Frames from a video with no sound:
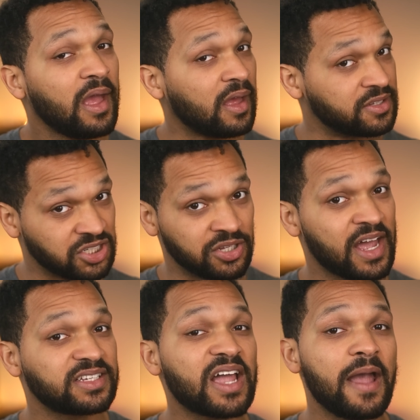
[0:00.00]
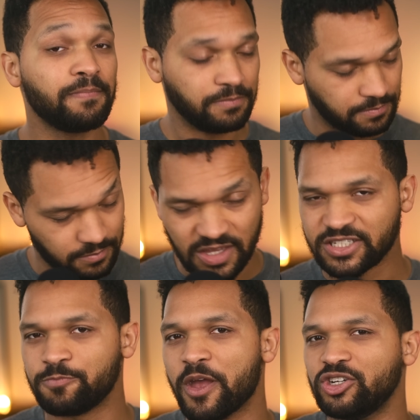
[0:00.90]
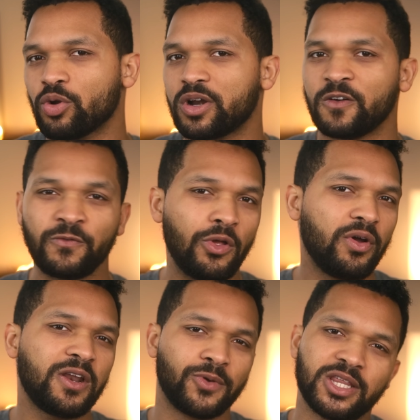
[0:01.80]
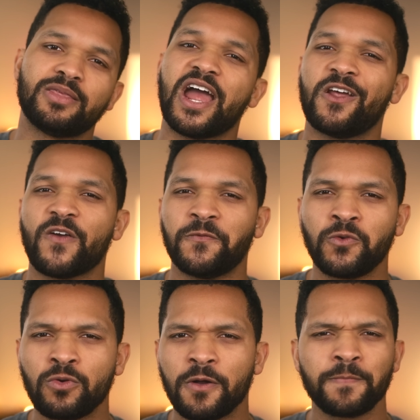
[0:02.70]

Until next time, this has been Jordan Floyd with Five Google.